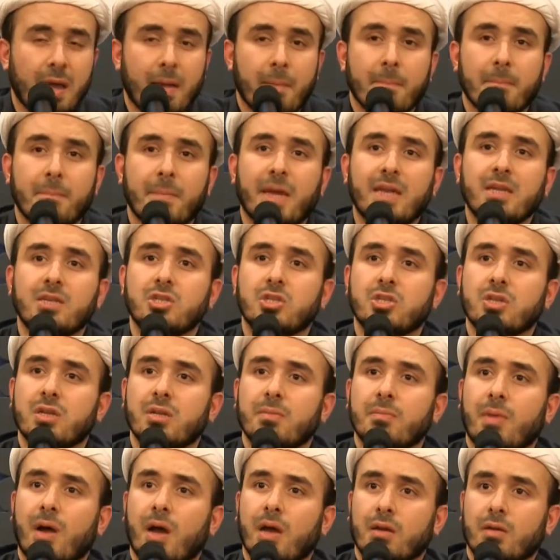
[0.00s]

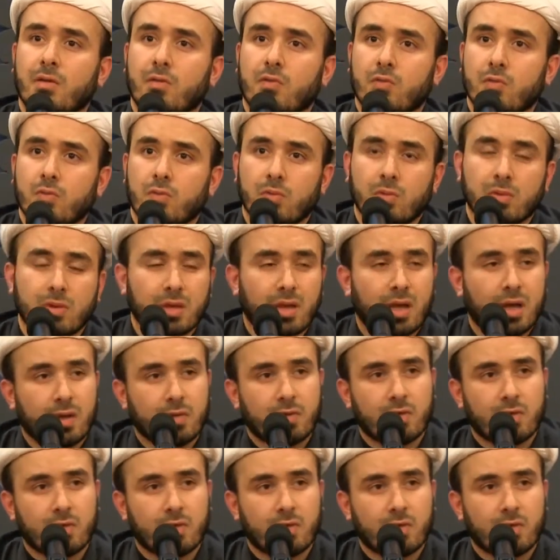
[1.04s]
mentioned by Rasulullah